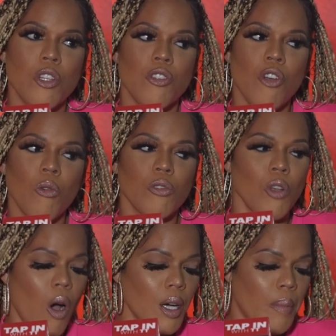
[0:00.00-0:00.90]
don't
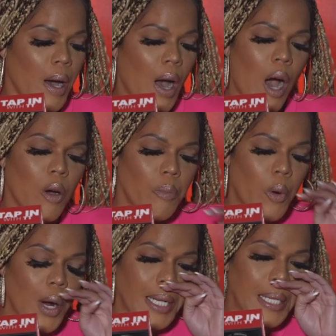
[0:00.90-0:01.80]
talk about how
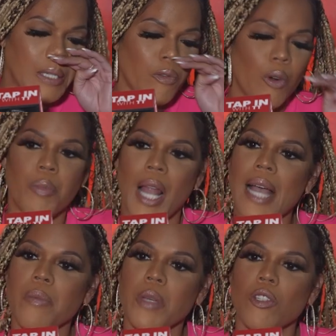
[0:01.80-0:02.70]
important it is for
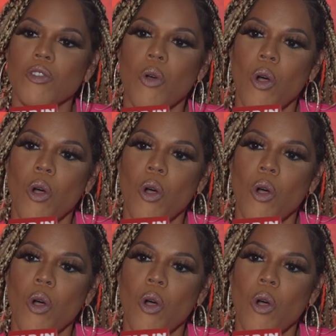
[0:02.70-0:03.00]
black men to